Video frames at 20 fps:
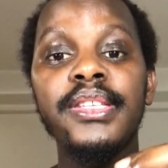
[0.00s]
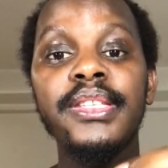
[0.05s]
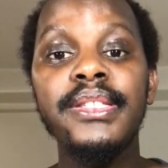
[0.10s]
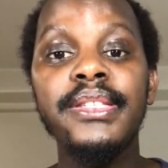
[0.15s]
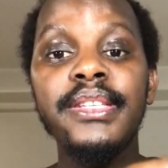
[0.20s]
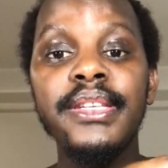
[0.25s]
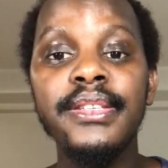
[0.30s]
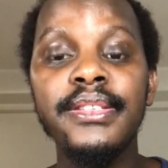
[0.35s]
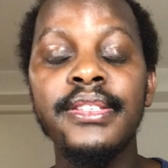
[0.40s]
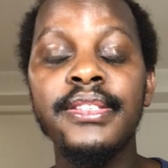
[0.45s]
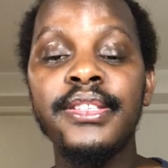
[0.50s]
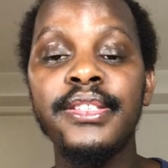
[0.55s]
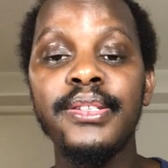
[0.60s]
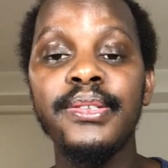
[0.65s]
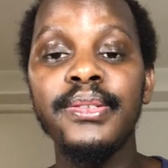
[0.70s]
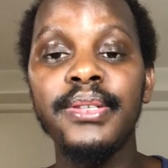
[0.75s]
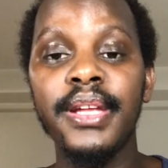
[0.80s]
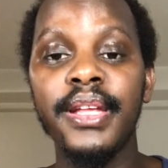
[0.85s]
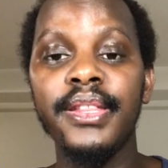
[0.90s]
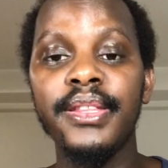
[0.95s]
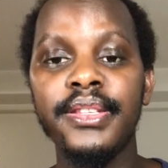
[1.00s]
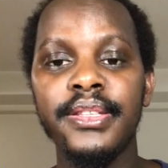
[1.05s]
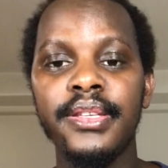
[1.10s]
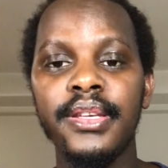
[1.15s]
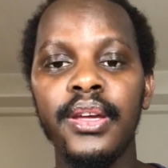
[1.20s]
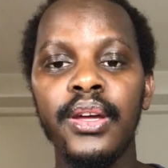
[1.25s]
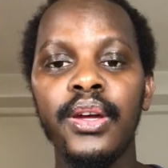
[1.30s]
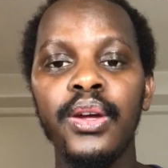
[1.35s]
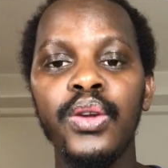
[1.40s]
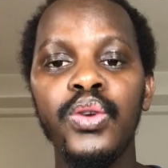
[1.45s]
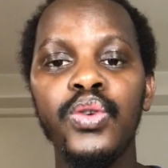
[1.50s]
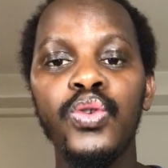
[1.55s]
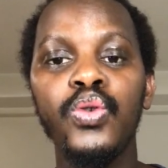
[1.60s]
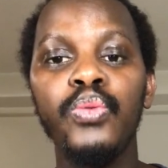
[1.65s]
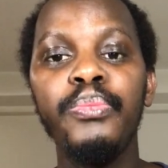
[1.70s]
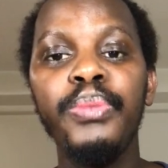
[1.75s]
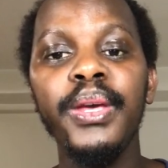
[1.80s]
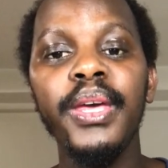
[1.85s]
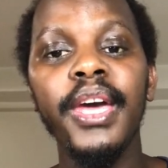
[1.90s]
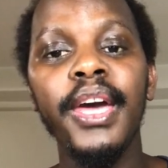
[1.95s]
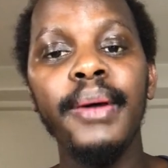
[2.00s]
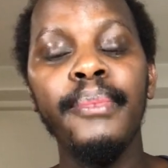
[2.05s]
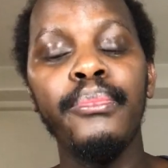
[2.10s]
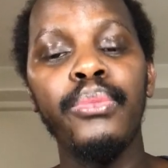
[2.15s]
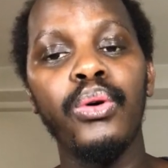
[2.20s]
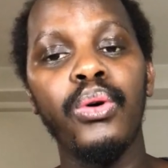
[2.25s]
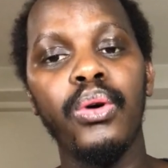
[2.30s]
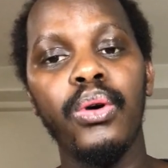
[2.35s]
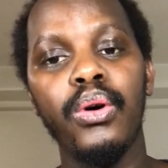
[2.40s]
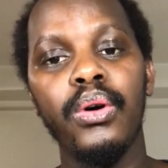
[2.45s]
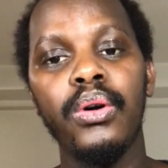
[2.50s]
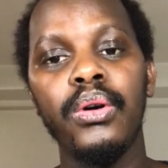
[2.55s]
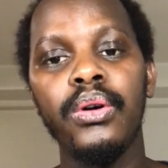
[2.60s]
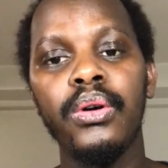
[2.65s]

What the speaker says: these students to be able